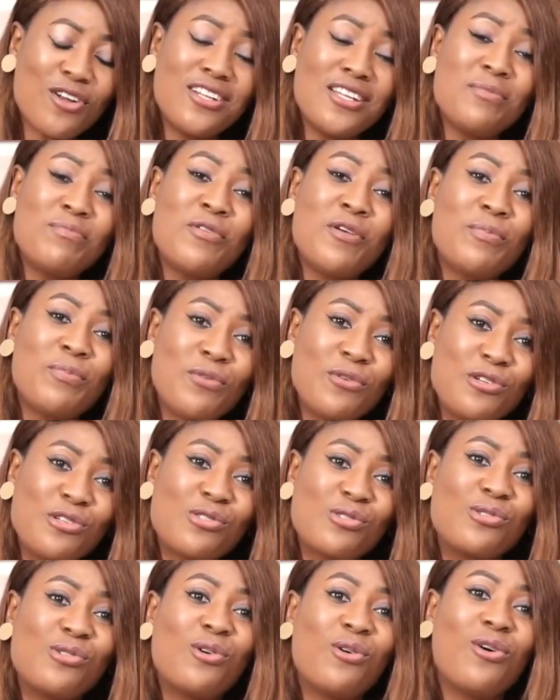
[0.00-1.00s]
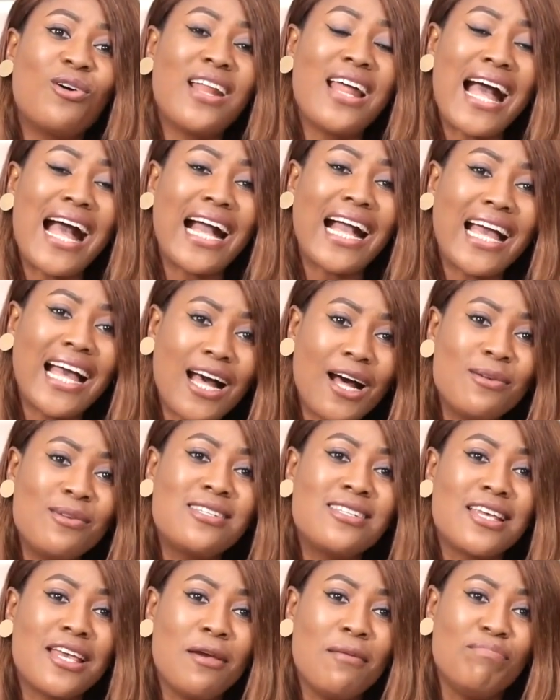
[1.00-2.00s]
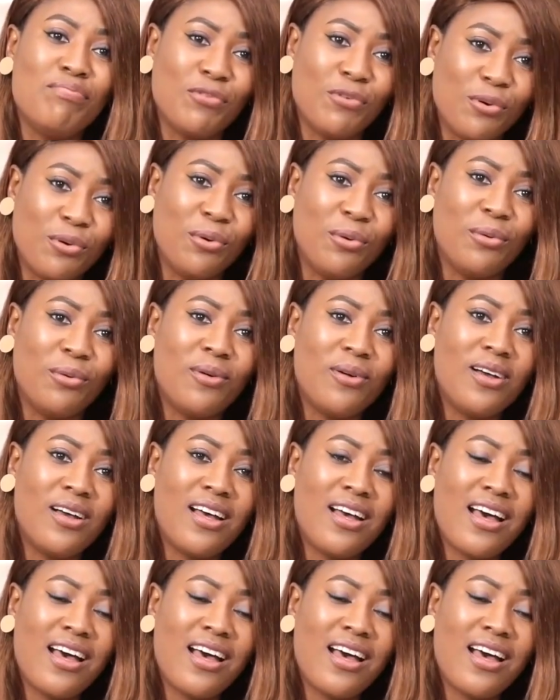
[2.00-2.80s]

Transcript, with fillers: the people you should hold accountable